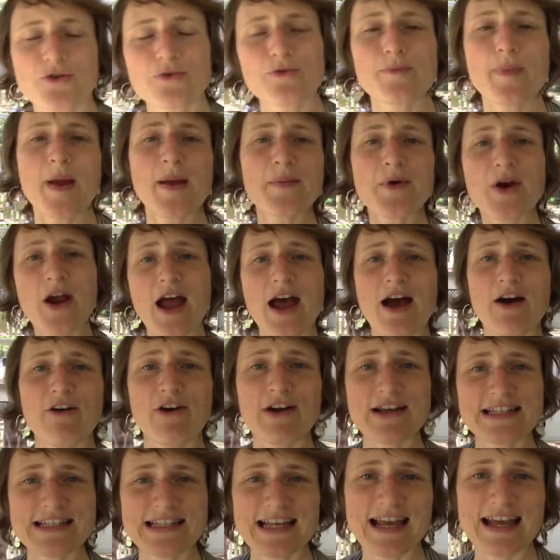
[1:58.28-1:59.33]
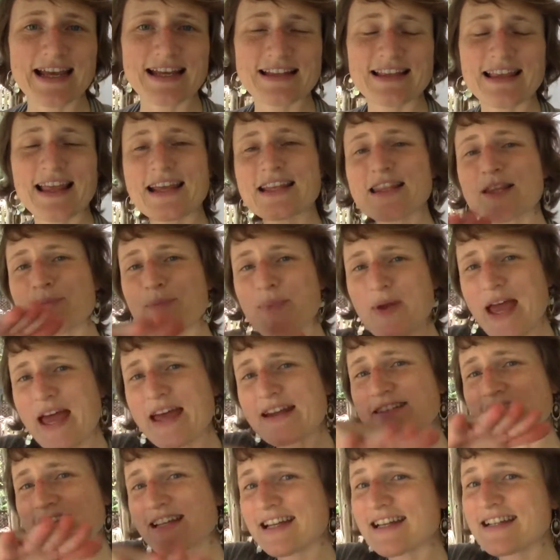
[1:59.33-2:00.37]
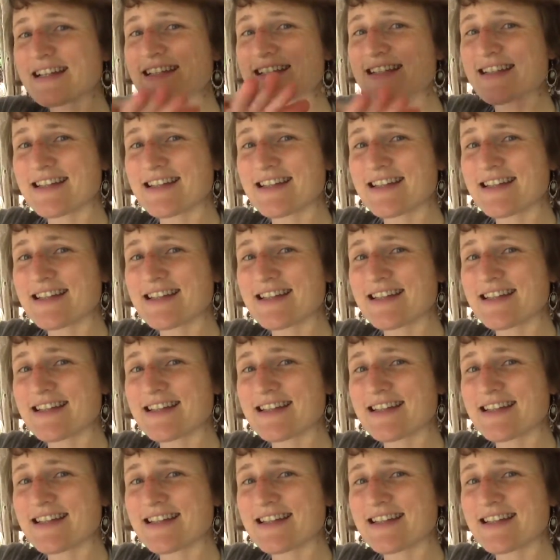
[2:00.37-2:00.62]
remember how I said like the pedal gets